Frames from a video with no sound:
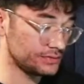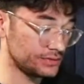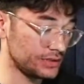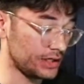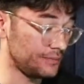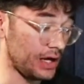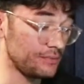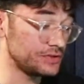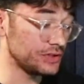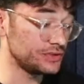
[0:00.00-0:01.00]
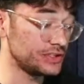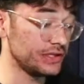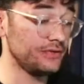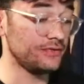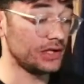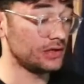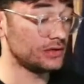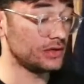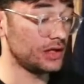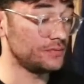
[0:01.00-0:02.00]
I'm so sick of it.
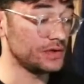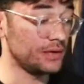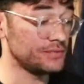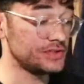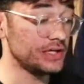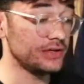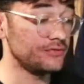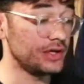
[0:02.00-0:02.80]
I'm sick of it.